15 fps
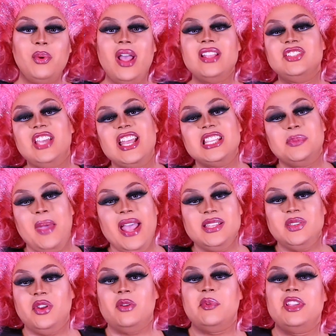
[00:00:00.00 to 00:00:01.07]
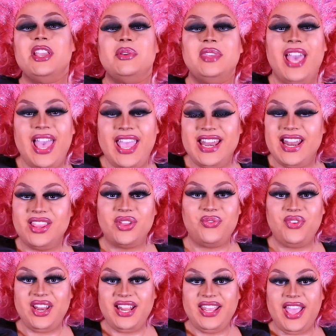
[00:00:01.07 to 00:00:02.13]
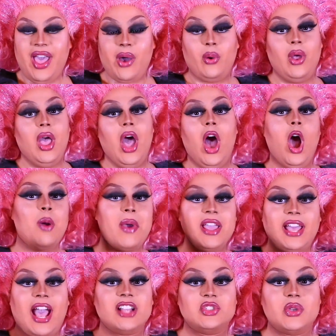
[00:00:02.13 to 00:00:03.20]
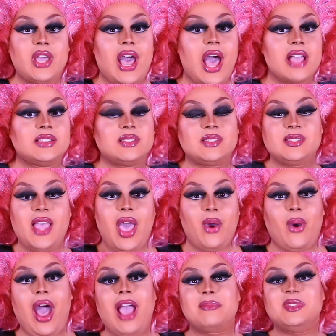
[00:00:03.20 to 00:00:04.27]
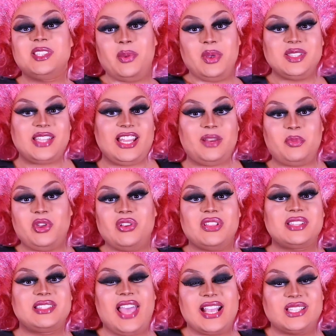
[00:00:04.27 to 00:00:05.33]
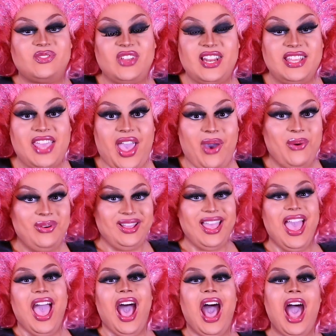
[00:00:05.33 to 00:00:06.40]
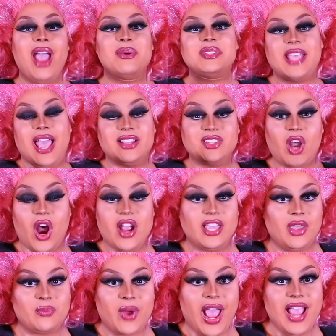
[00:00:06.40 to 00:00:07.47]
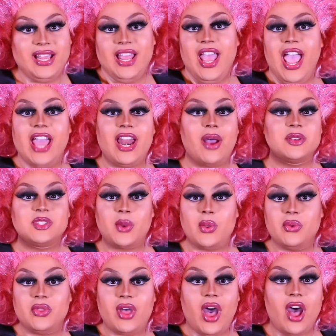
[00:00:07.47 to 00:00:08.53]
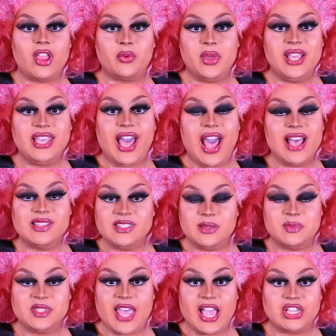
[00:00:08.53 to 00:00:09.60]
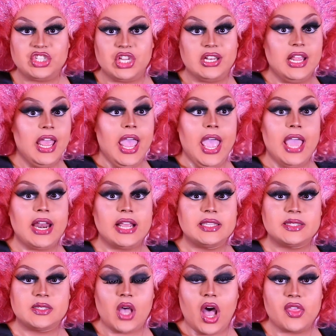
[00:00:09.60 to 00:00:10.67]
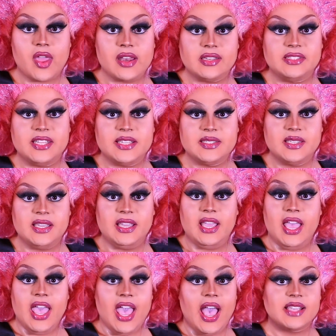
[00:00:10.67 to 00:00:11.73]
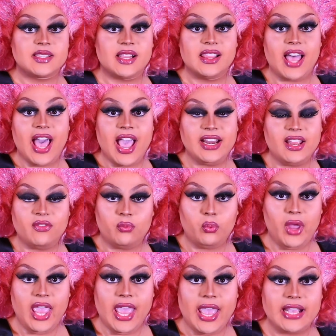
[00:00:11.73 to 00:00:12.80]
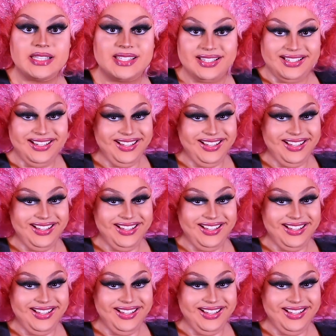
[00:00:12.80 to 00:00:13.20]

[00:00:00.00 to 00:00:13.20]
I'm Jaymes Mansfield here bringing you yet another video. Oh my God, you guys. So I'm so excited to bring you this next video. I was at Target, right? And I was going through the Halloween costume section and I saw that Disney has a line of wigs.